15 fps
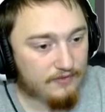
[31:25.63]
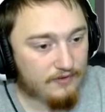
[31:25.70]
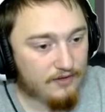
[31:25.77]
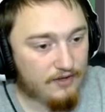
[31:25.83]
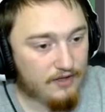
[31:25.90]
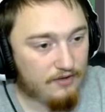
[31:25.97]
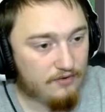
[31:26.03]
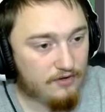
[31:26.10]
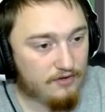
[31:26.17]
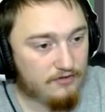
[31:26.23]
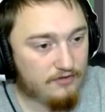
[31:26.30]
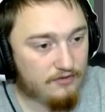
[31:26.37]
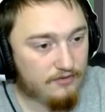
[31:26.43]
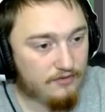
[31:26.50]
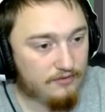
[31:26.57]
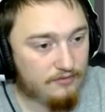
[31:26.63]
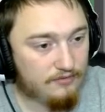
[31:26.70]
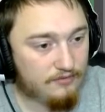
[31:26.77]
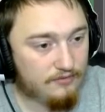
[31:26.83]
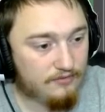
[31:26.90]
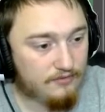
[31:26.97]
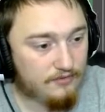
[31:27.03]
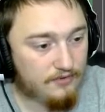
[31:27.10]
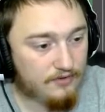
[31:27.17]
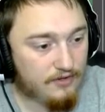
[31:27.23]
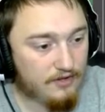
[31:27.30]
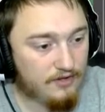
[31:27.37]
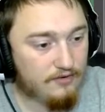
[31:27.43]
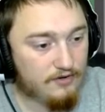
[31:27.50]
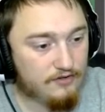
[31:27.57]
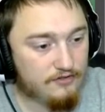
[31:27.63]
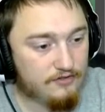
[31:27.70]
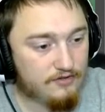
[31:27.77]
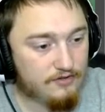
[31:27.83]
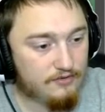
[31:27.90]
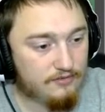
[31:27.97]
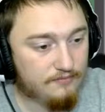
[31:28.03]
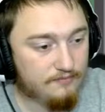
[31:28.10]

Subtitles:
increase you, increase you.